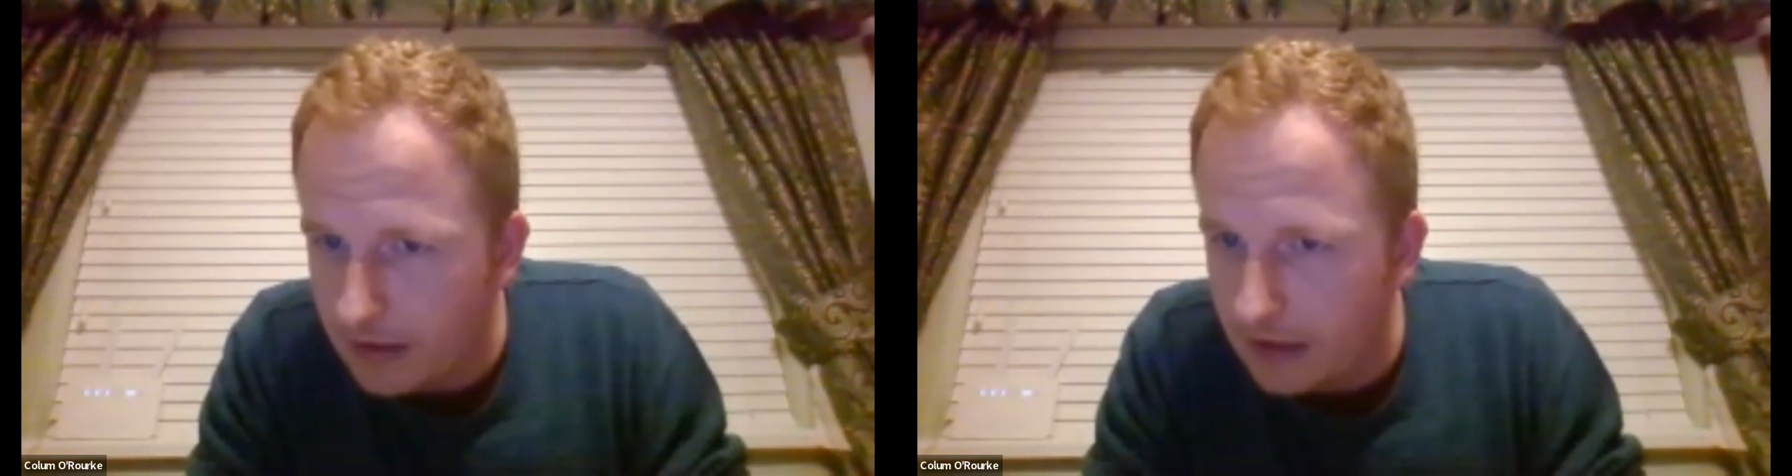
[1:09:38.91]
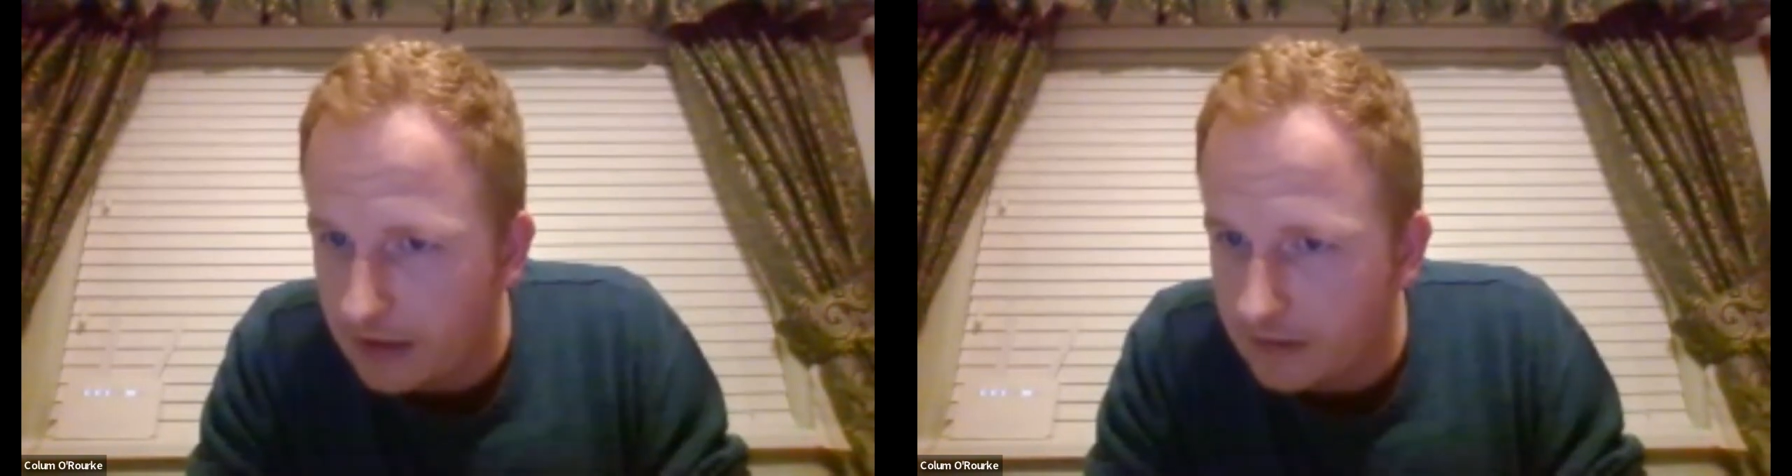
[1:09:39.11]

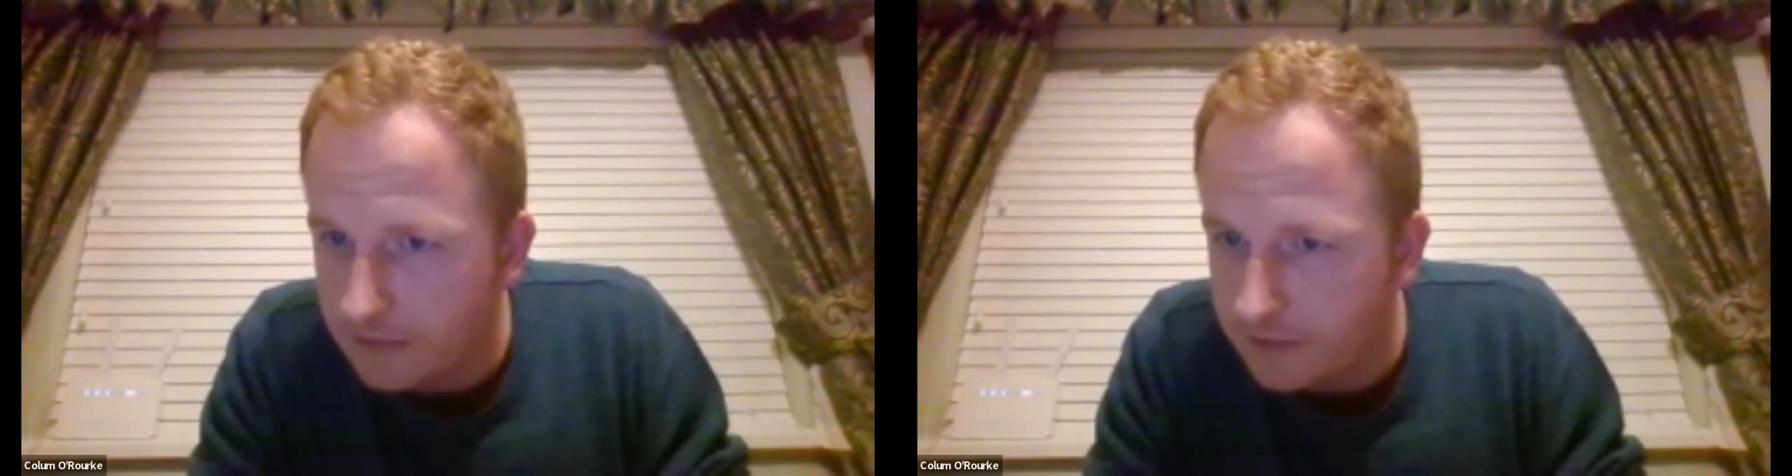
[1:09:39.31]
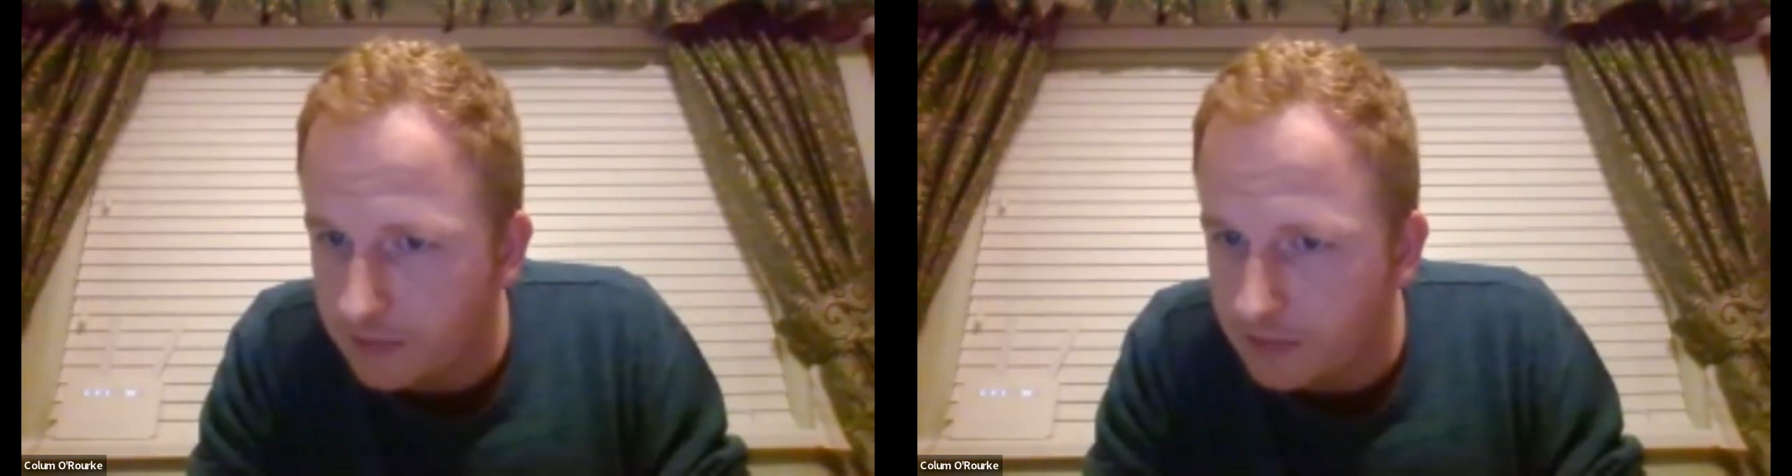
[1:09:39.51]

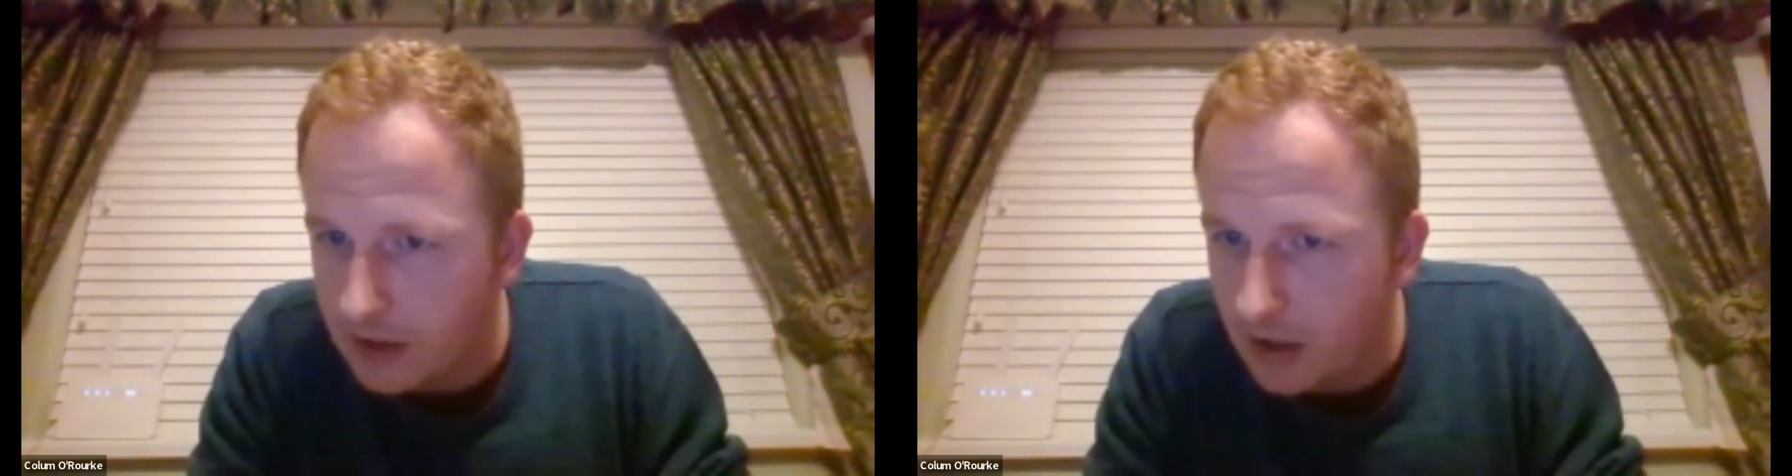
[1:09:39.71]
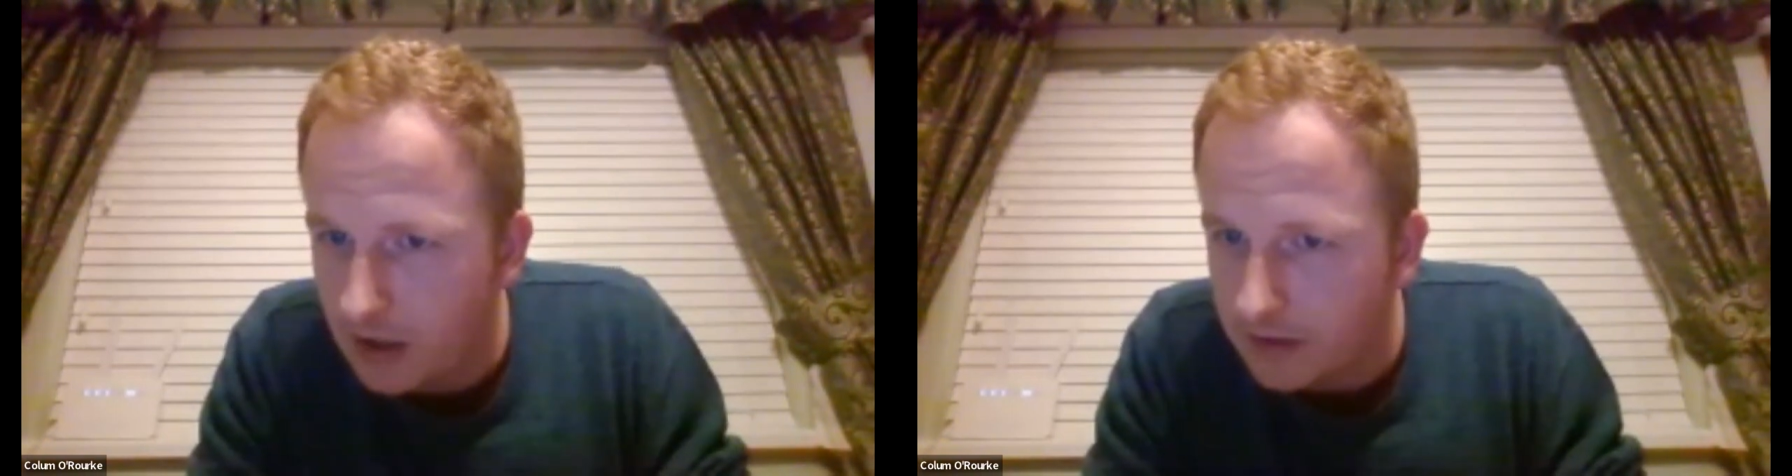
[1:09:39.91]
And from
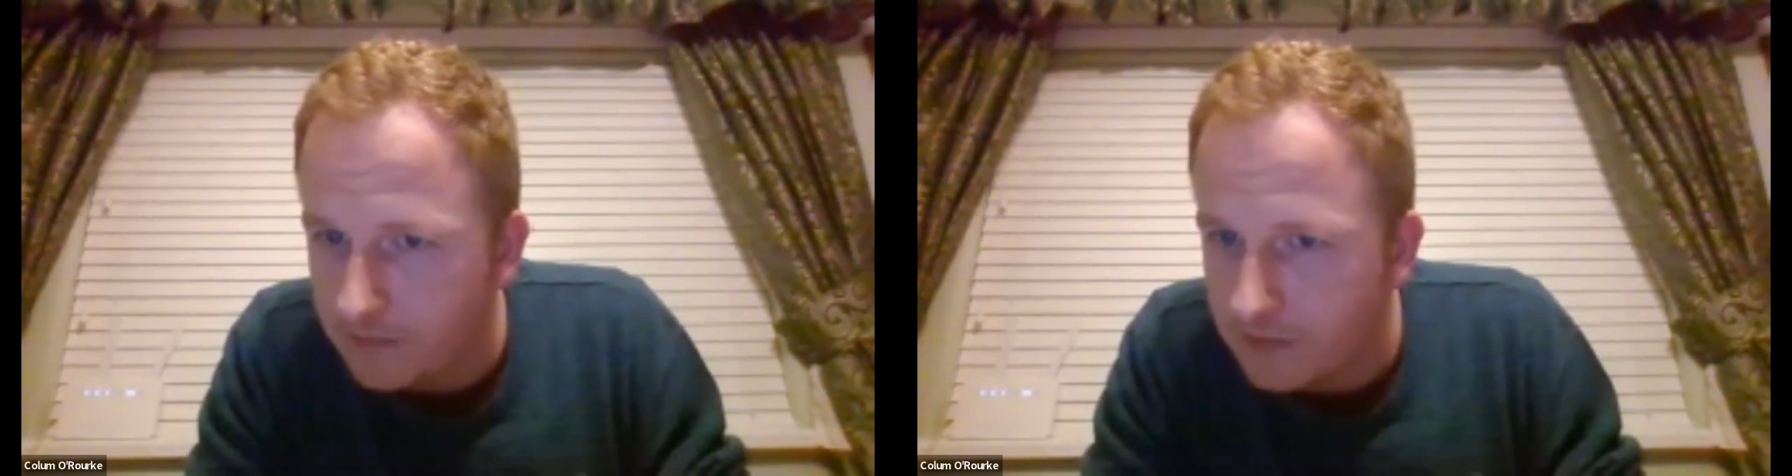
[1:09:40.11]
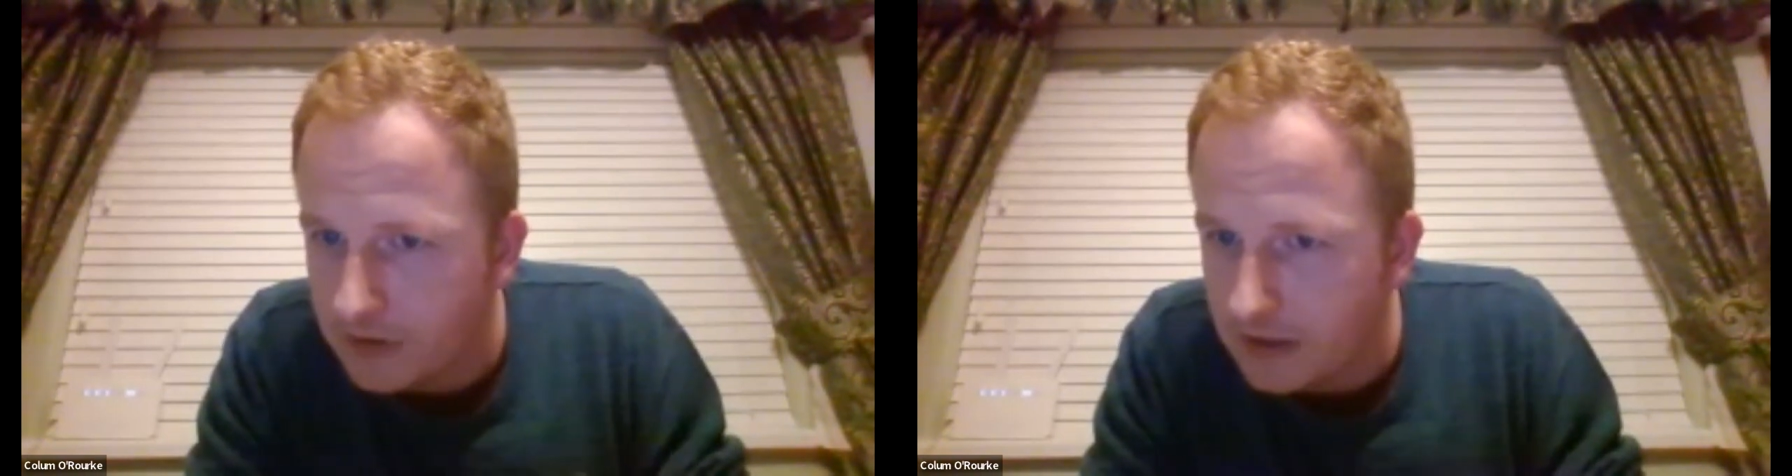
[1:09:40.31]
Colin,